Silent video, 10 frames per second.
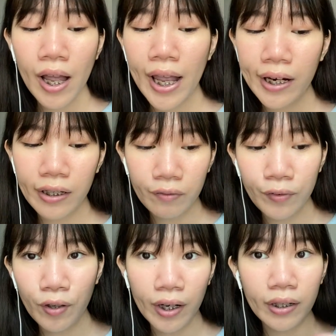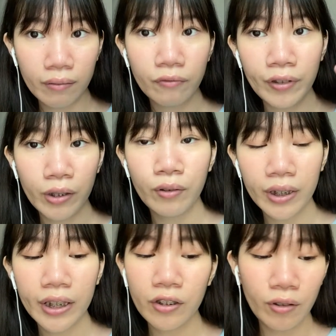And if you are
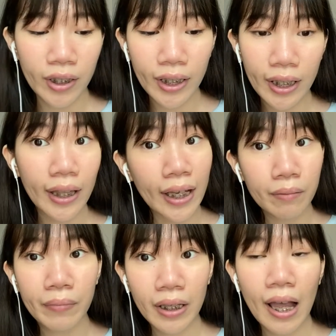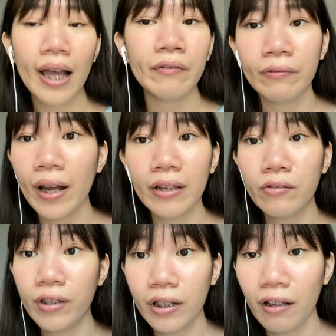frequently drinking, like me, I
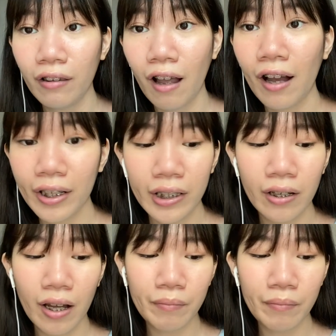drink a lot, you know.